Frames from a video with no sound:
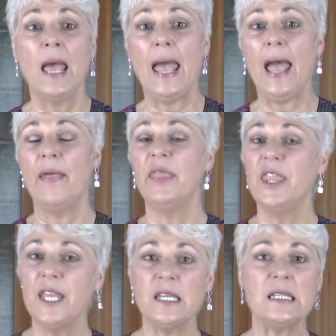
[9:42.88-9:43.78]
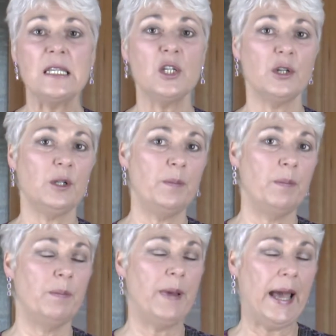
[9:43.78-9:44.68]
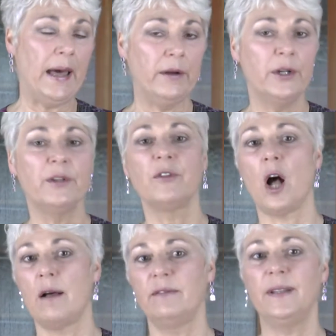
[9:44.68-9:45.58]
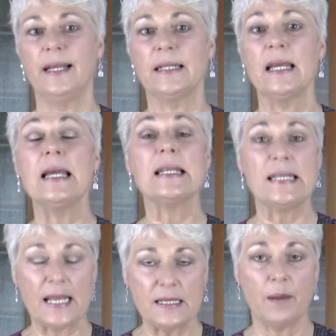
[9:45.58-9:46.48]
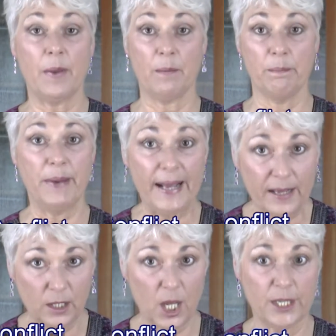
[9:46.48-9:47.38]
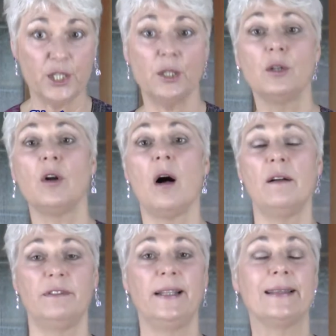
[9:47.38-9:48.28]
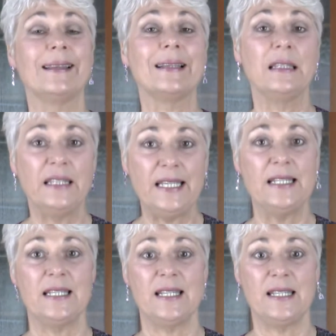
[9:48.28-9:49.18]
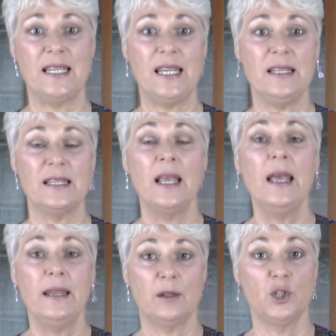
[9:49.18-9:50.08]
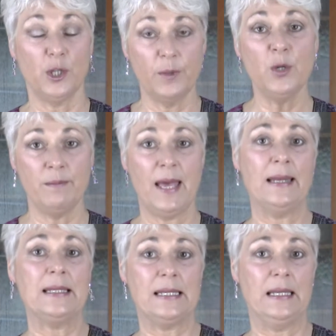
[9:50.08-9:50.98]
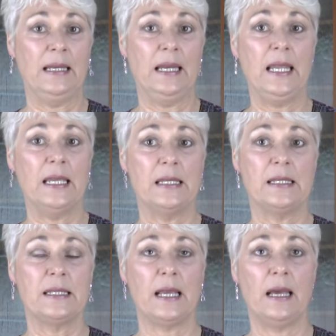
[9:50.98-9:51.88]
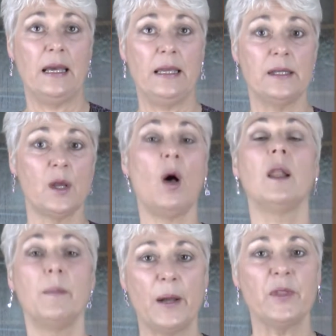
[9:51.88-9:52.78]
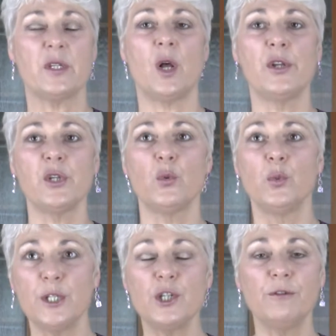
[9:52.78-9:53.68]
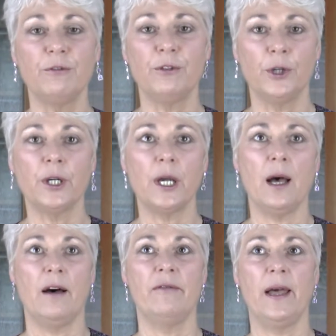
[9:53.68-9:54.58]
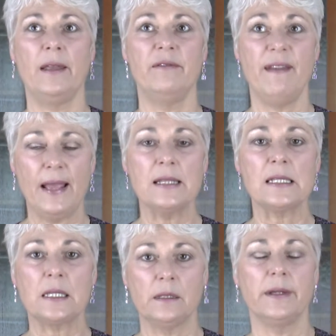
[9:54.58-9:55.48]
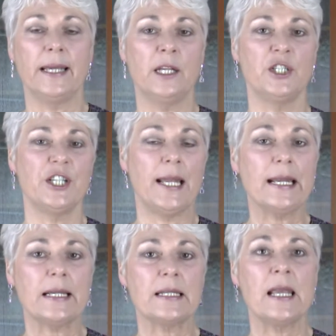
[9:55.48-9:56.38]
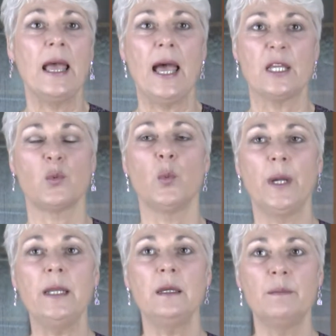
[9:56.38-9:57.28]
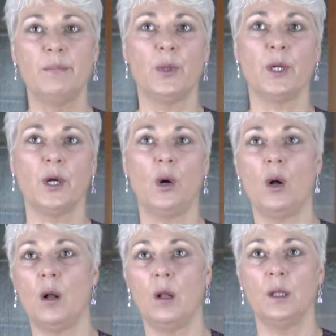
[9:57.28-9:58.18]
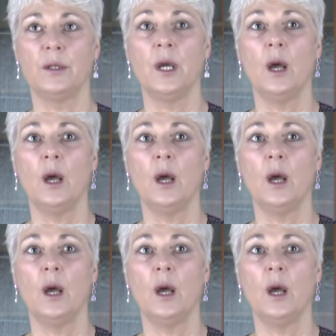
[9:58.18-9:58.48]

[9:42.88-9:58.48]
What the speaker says: And this internal pattern of conflict sets up a biological conflict that can lead to disease. Now, German New Medicine is all about this. Also, Richard Fluke of Advanced Clearing Energetics has written a book called